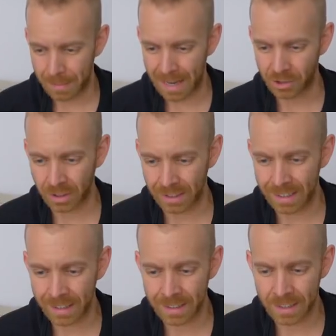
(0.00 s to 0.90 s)
Patrick
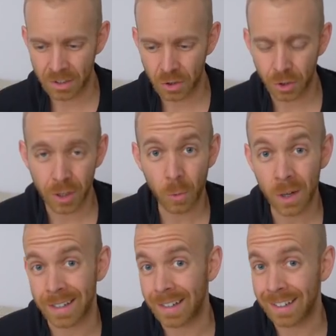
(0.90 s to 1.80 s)
Lange is
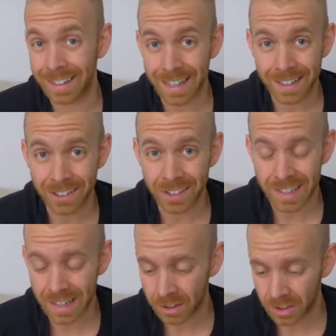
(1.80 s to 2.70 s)
31. Lionel
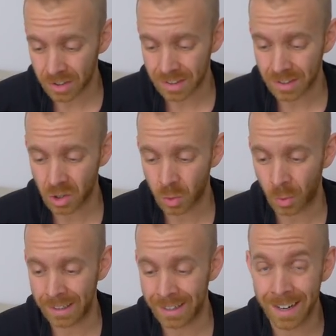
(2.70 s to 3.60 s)
Sanders is
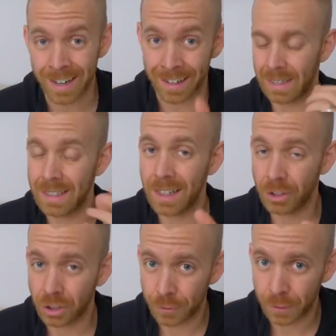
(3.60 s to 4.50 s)
29. That's
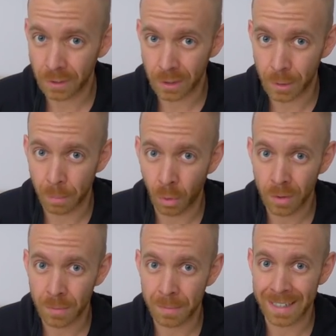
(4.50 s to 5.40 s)
actually fairly important